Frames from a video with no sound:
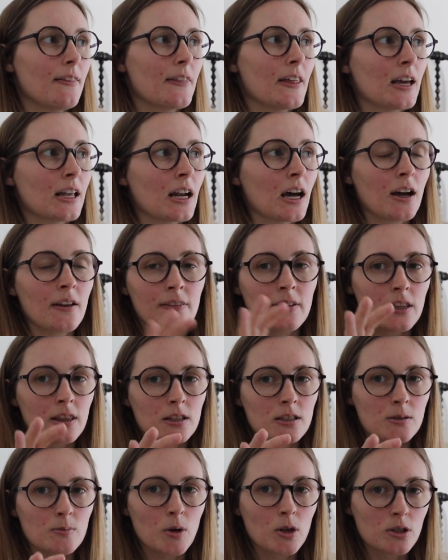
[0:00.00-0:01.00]
than on like
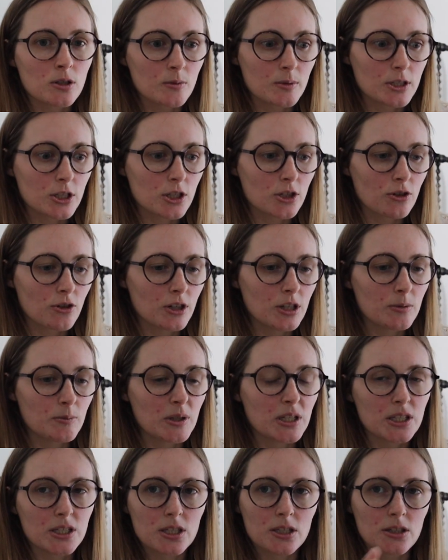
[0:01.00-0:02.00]
the small Switch screen
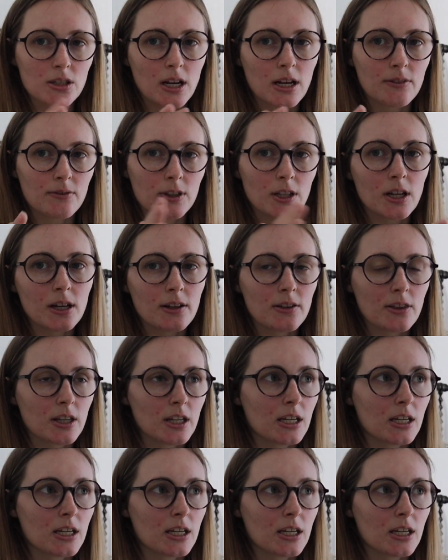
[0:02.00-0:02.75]
because there's kind of a lot of